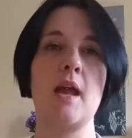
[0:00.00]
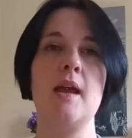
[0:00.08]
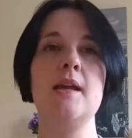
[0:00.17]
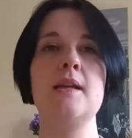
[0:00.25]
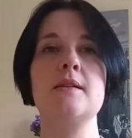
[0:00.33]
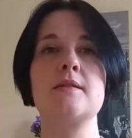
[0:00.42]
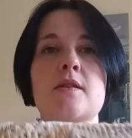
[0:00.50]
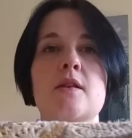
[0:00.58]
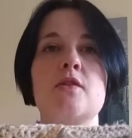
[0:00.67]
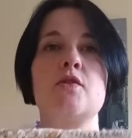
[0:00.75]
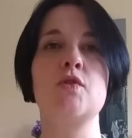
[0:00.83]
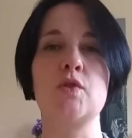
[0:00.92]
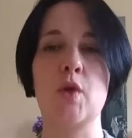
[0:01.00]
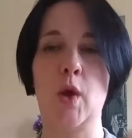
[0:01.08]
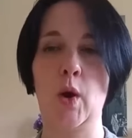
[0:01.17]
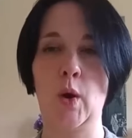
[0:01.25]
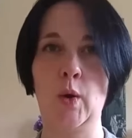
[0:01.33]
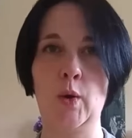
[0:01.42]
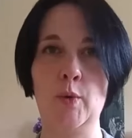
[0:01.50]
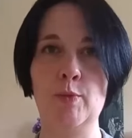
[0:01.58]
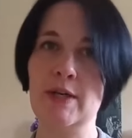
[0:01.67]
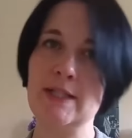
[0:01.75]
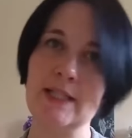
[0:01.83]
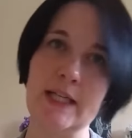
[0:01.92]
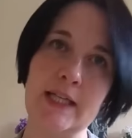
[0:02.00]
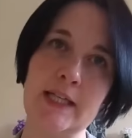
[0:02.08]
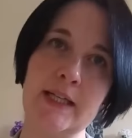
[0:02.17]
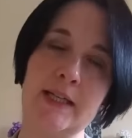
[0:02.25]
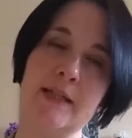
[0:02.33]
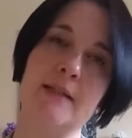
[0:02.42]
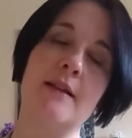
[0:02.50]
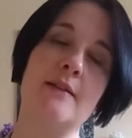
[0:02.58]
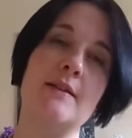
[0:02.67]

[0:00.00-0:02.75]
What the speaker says: it's so pretty. Now